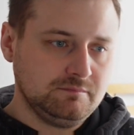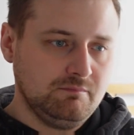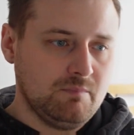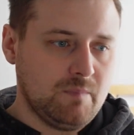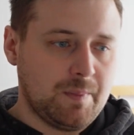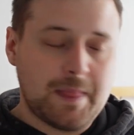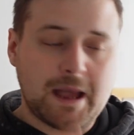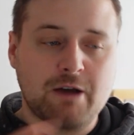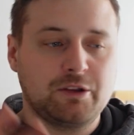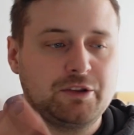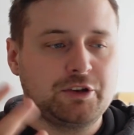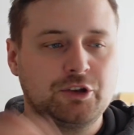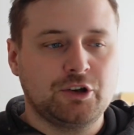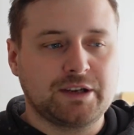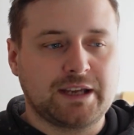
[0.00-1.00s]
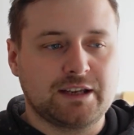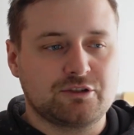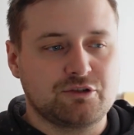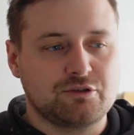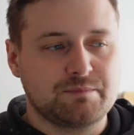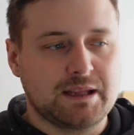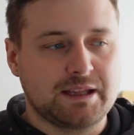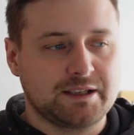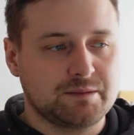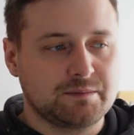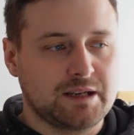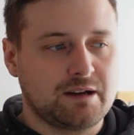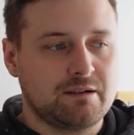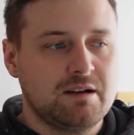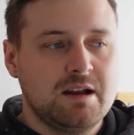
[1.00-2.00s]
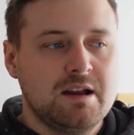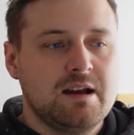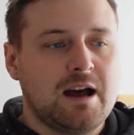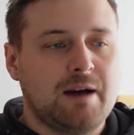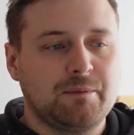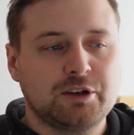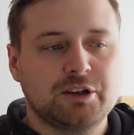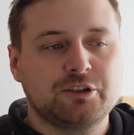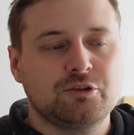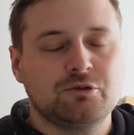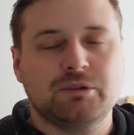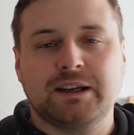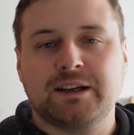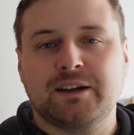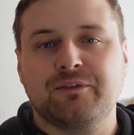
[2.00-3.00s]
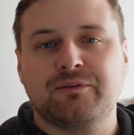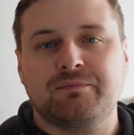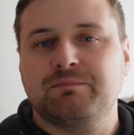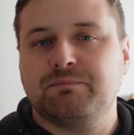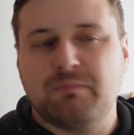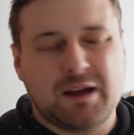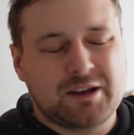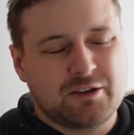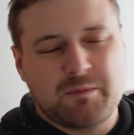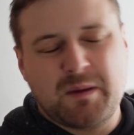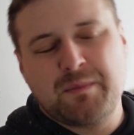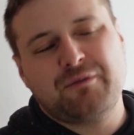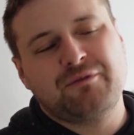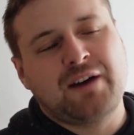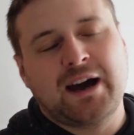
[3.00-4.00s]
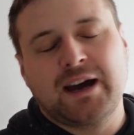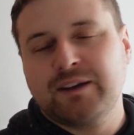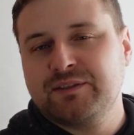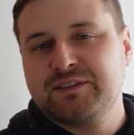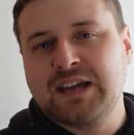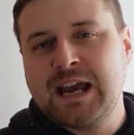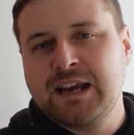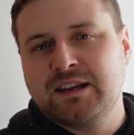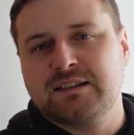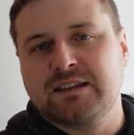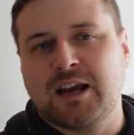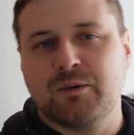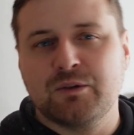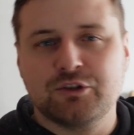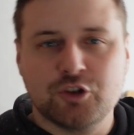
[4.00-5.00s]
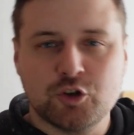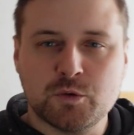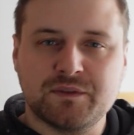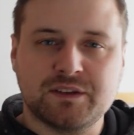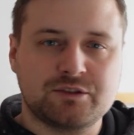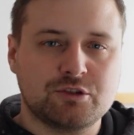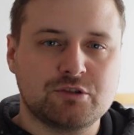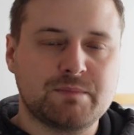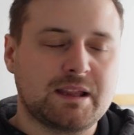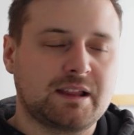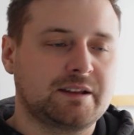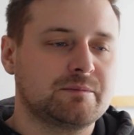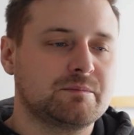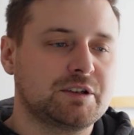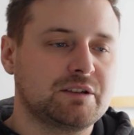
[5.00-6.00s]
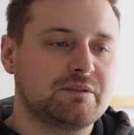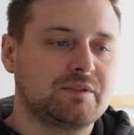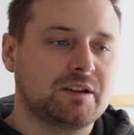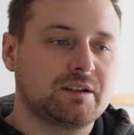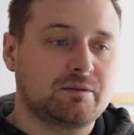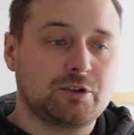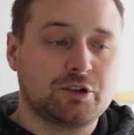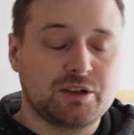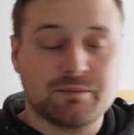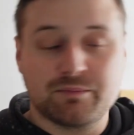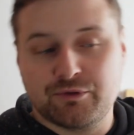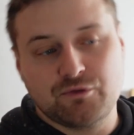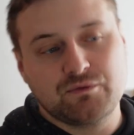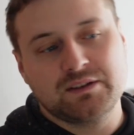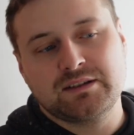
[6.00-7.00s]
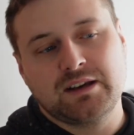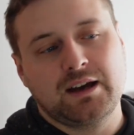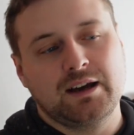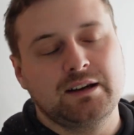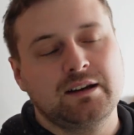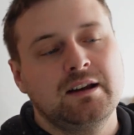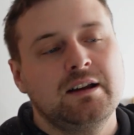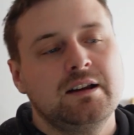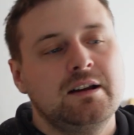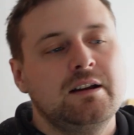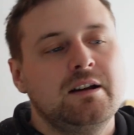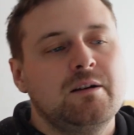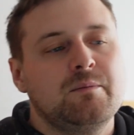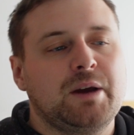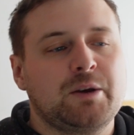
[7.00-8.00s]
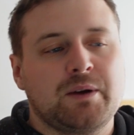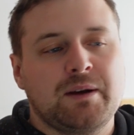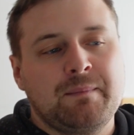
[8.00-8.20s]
now that they don't get Jude Bellingham now. I'm going to do like I don't know, maybe 5 signings I would do with the Jude Bellingham one if that could improve the side. But anyway,